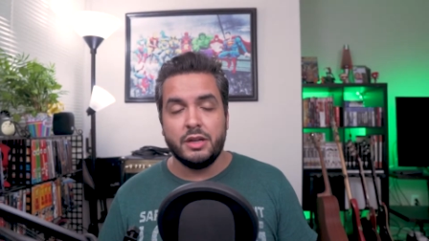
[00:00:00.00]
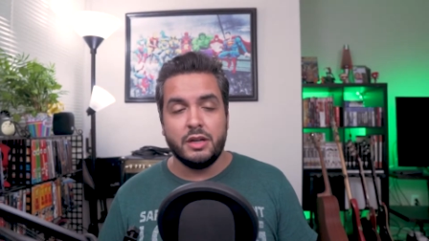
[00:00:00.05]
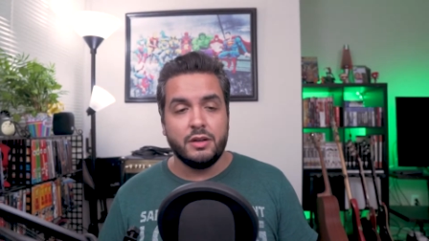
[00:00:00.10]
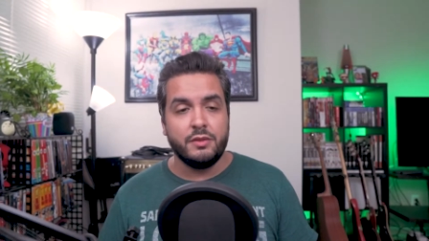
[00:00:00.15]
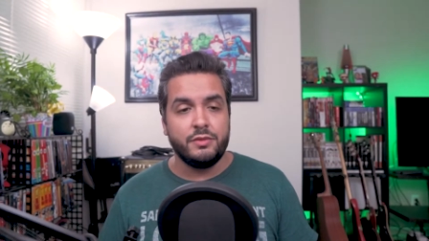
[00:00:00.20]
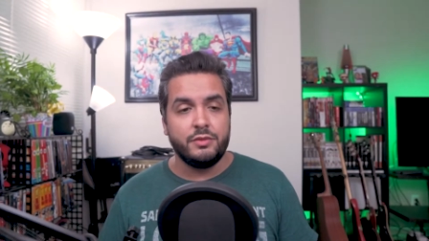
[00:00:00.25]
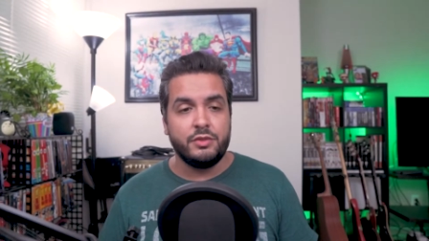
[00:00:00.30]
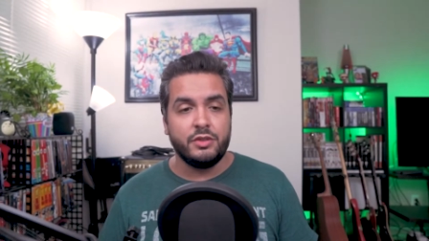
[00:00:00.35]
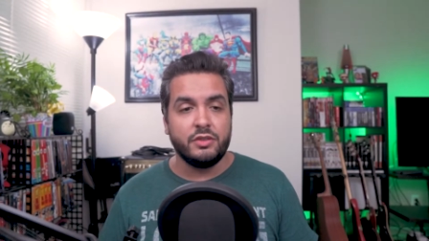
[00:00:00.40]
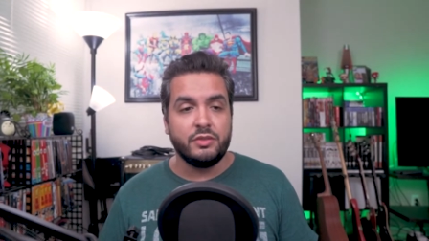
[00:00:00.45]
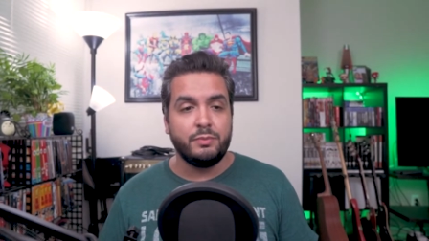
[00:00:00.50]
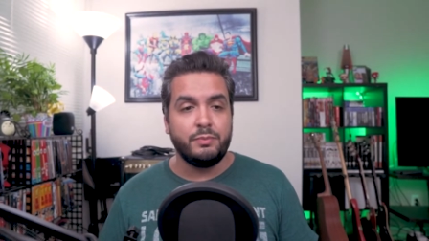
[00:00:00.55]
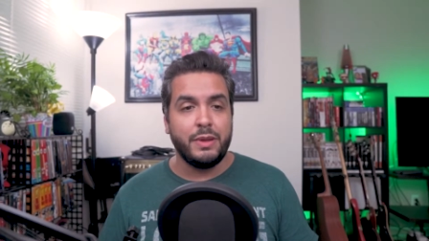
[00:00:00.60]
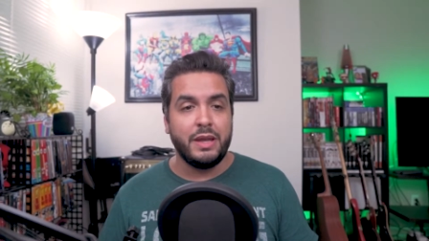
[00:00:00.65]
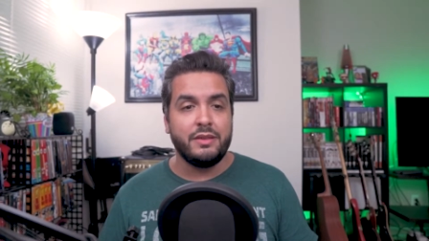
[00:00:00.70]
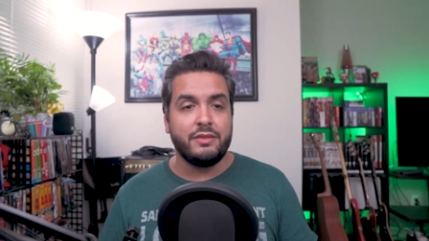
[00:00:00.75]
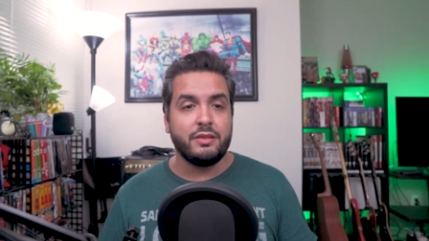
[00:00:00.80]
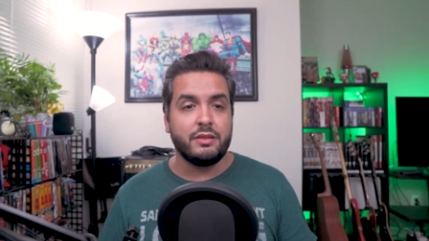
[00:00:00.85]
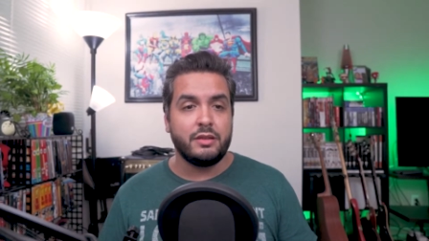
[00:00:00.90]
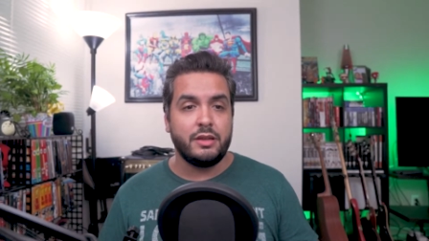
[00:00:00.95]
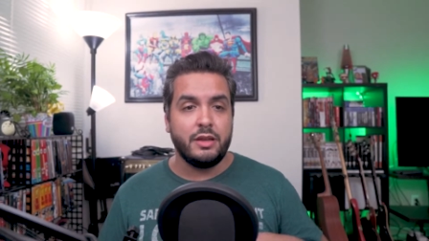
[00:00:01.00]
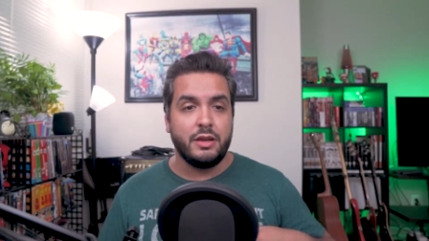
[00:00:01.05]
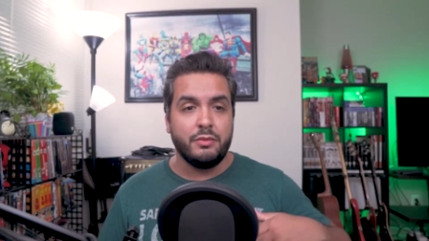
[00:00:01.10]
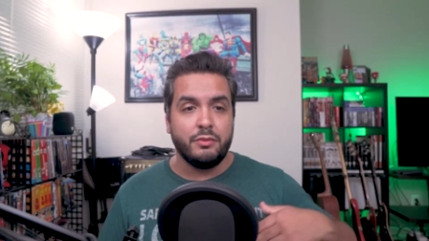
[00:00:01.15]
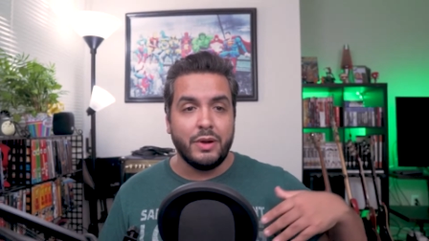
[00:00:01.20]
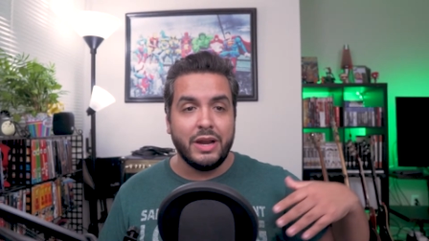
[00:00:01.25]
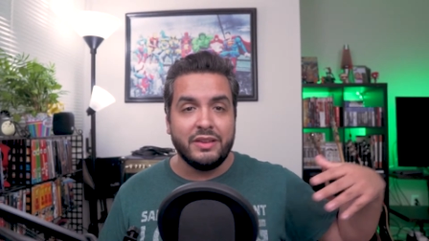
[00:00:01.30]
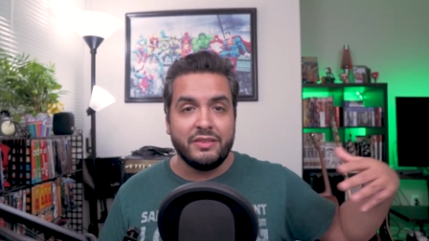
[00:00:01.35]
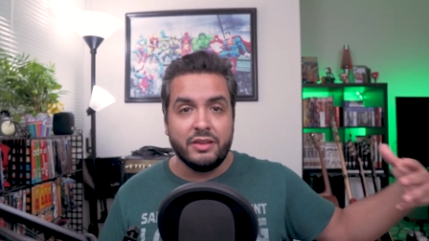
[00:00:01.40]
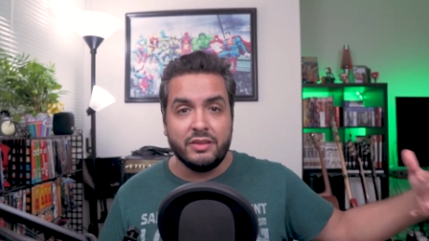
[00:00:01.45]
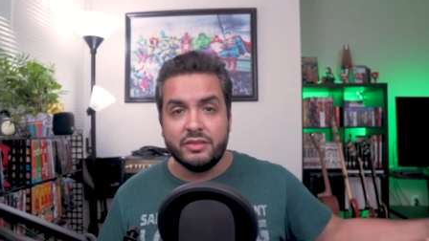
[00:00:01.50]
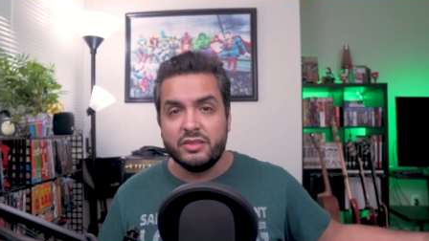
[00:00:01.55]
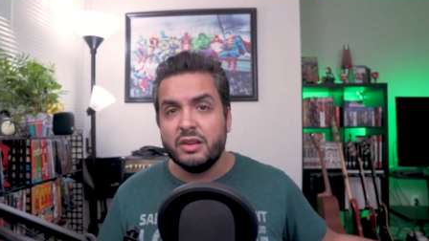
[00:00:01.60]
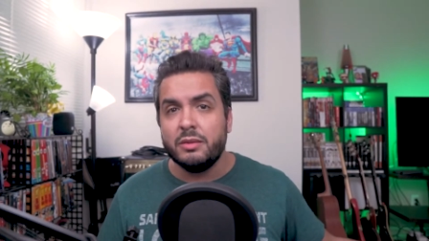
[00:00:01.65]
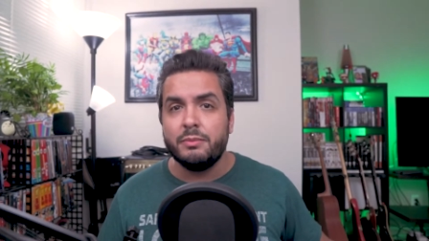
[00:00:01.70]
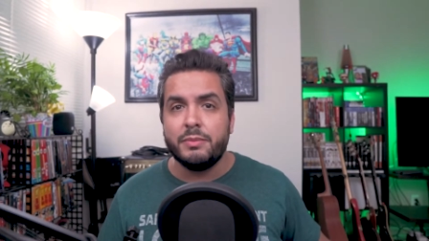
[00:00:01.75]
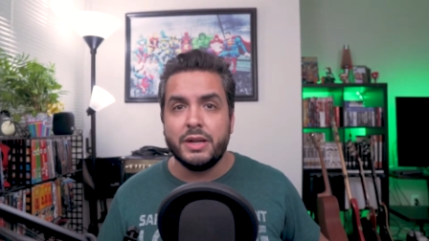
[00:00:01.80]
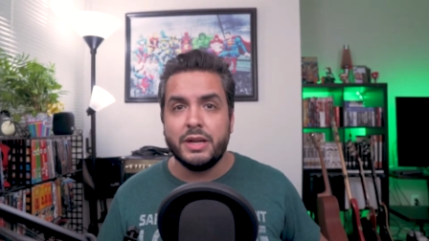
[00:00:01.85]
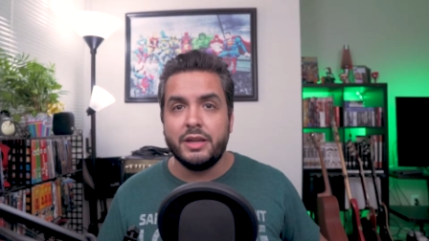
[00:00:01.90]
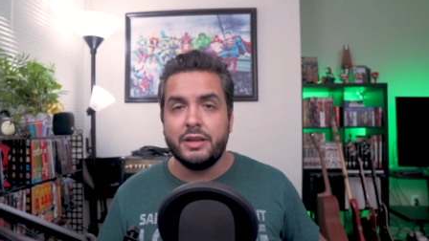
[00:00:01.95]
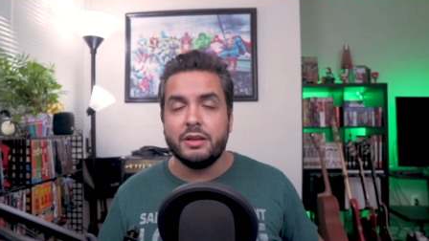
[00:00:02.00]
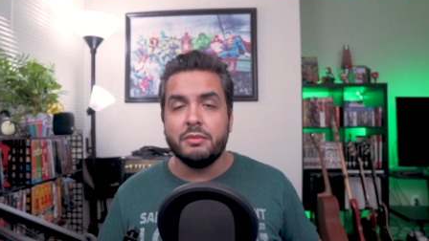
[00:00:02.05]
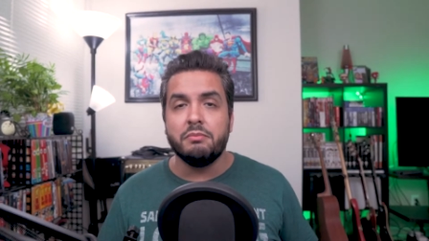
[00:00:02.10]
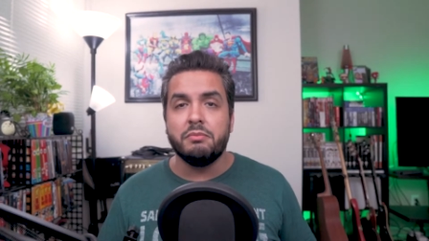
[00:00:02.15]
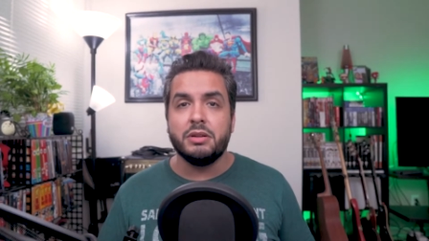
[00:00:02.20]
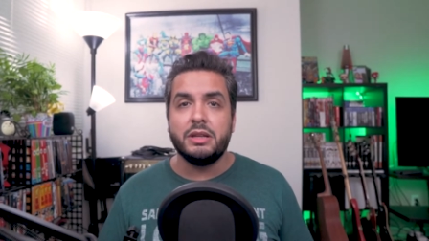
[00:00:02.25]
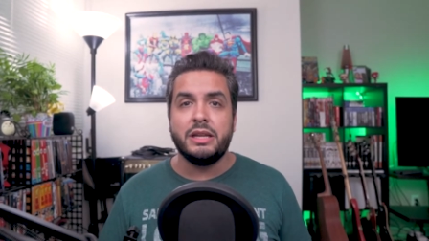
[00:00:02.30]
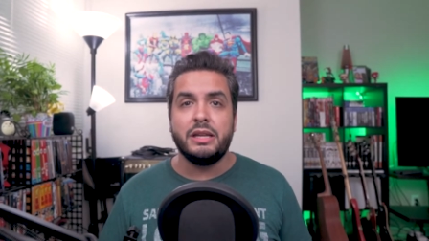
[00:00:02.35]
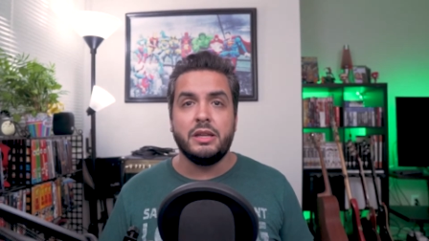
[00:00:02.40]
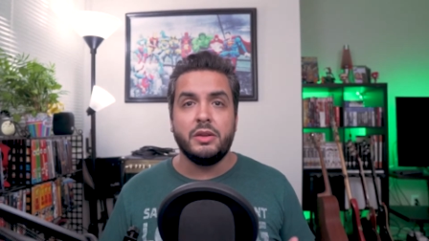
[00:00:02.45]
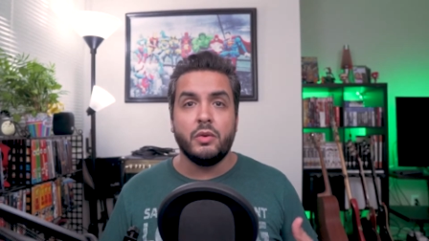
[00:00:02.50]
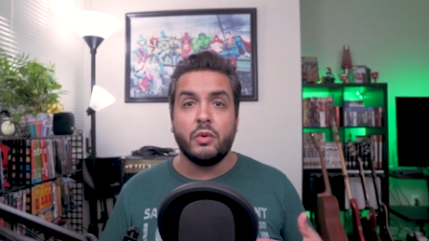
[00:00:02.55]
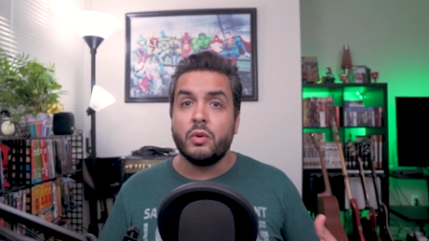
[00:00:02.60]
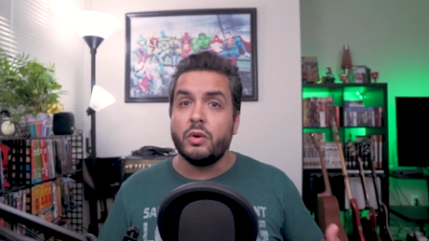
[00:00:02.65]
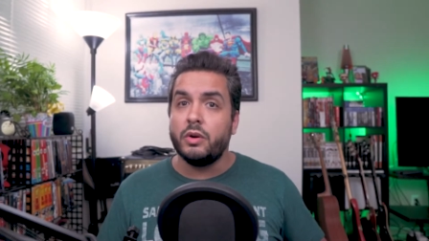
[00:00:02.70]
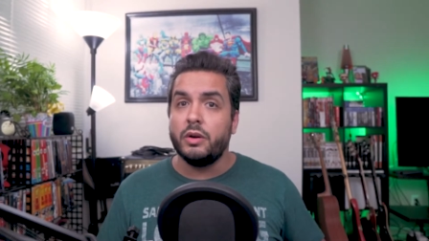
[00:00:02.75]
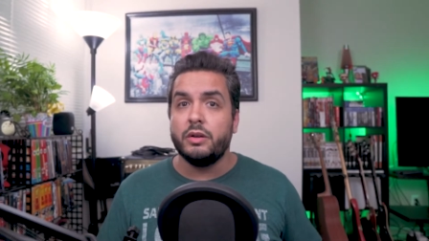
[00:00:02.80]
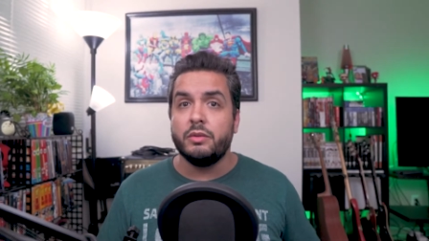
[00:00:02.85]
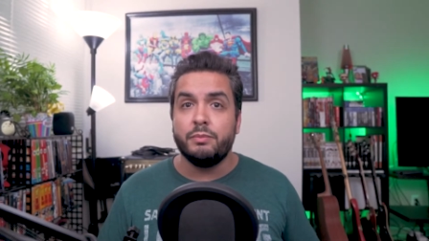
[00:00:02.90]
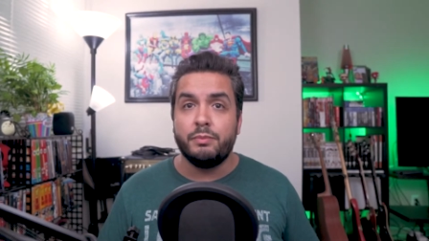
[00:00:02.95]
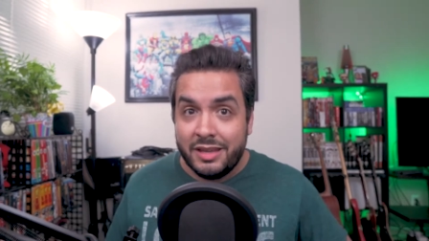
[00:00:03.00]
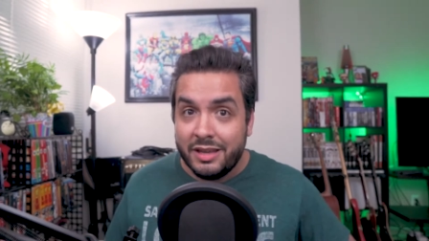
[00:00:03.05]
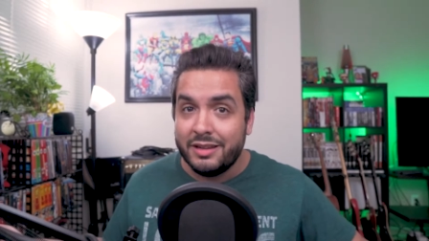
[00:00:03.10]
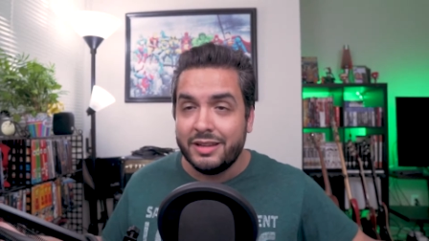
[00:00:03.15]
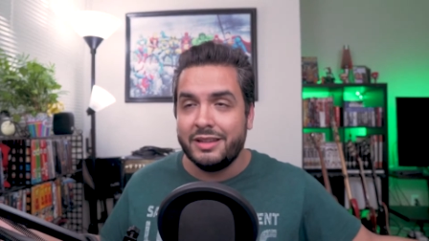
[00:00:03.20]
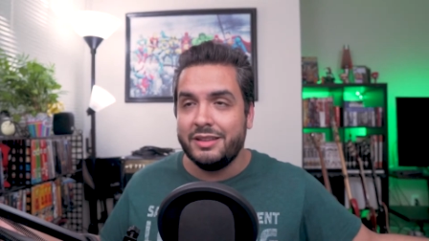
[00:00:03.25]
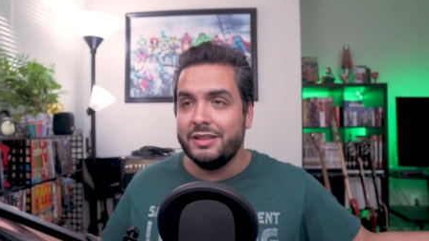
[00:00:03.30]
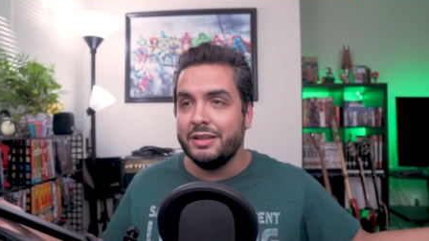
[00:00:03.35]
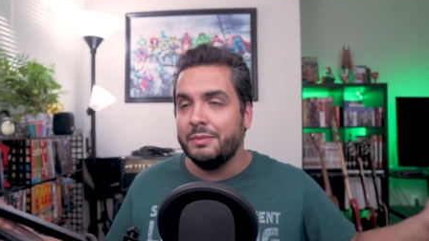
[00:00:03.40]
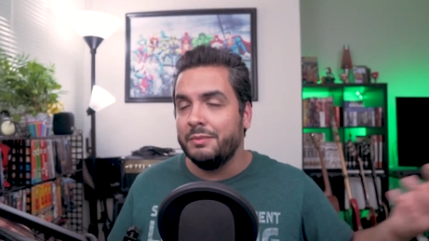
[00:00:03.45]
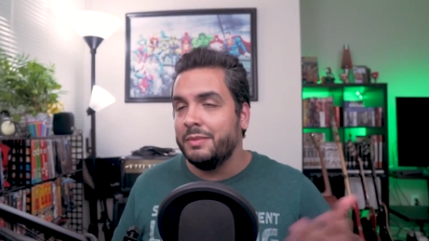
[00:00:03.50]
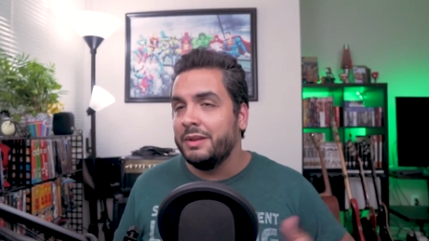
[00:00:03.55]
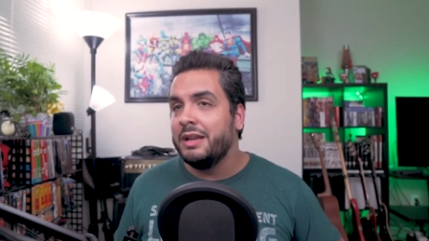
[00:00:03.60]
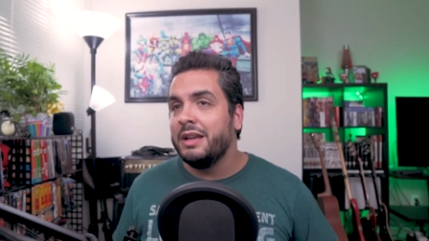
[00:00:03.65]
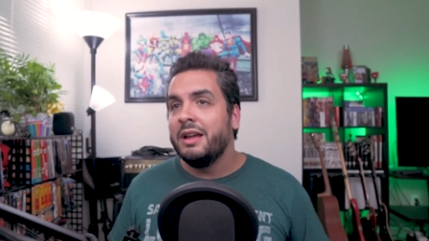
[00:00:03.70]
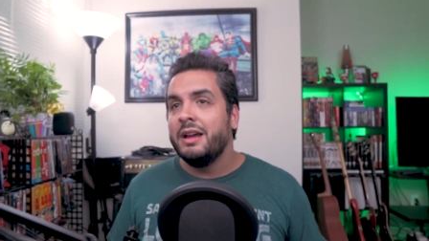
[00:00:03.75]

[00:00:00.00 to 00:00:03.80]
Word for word: of just basically erasing somebody completely or killing them.